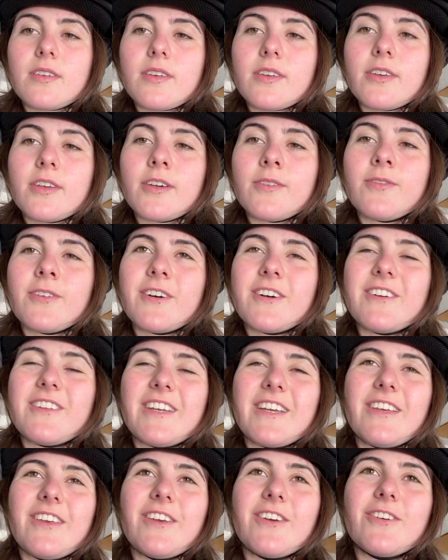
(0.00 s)
Good
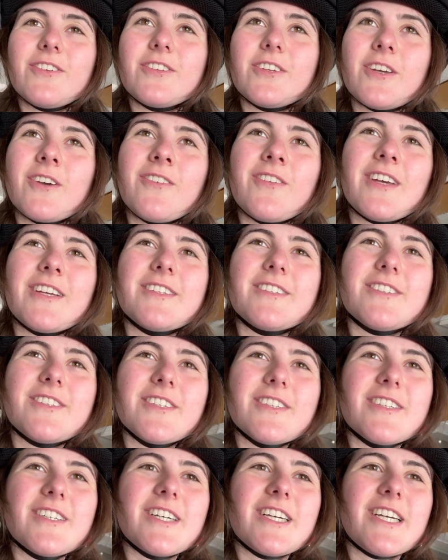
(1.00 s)
morning, YouTube. It's
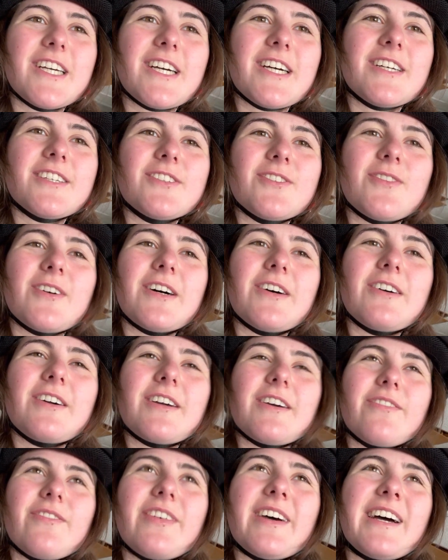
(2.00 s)
Juliet.
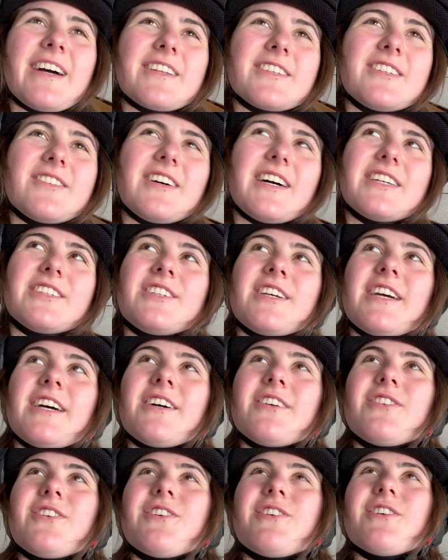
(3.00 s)
Welcome back to my
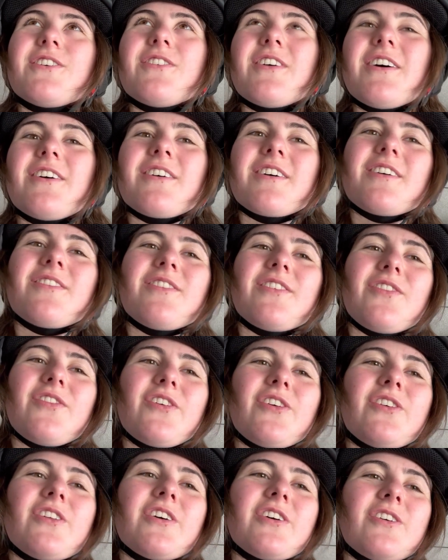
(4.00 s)
channel, or welcome if
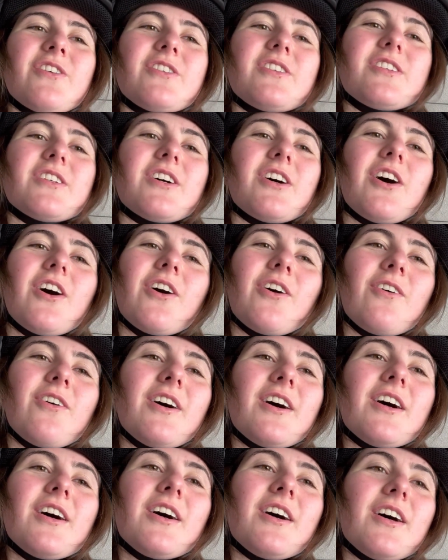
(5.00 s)
you're new. So,
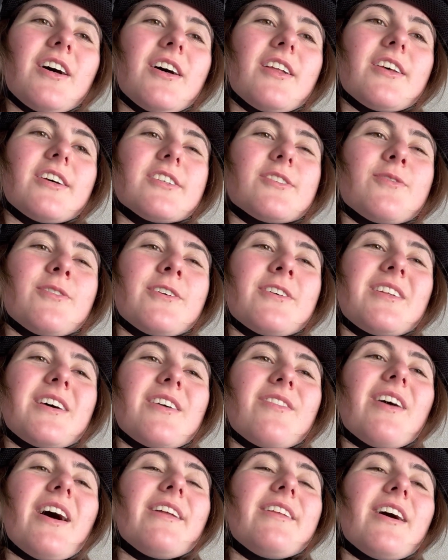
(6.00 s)
this
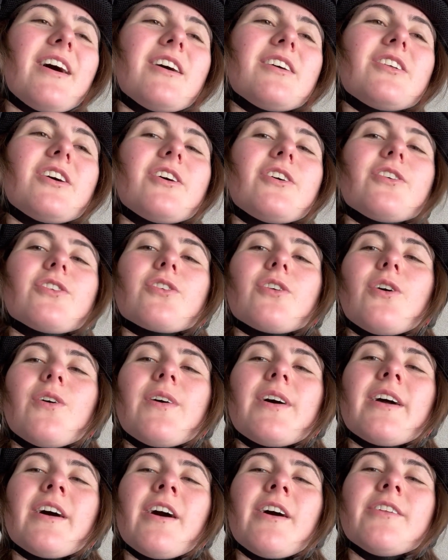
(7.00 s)
morning my dad and I are
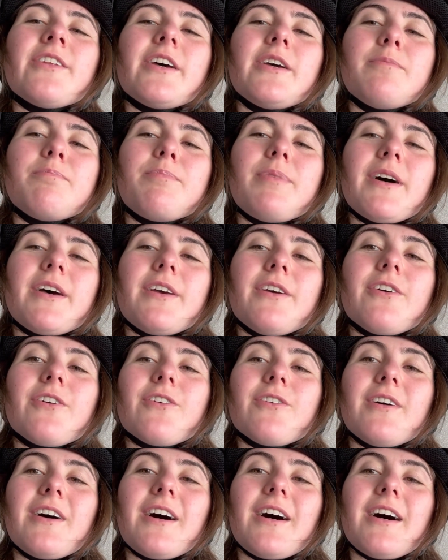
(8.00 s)
going on a
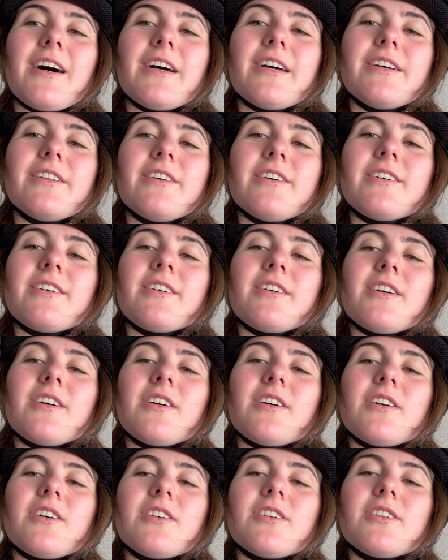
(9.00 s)
bike ride.
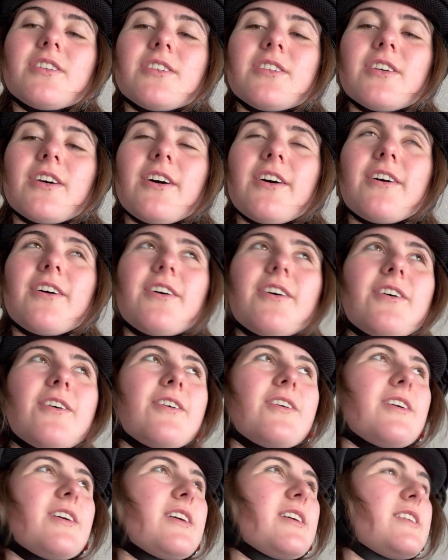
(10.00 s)

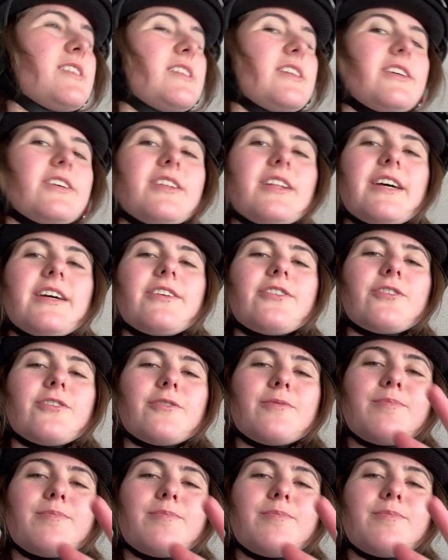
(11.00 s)
So, see you later.